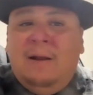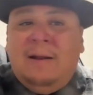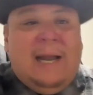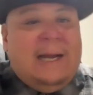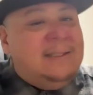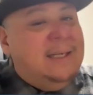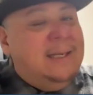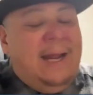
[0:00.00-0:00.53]

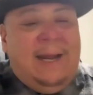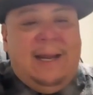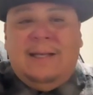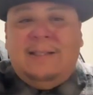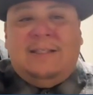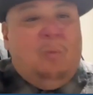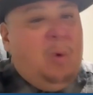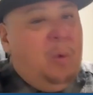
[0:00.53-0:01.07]

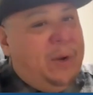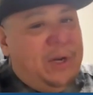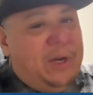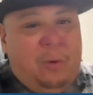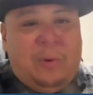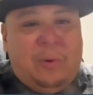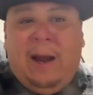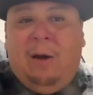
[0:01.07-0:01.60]
1980s. And what we
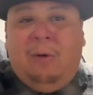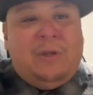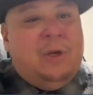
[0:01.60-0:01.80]
know now,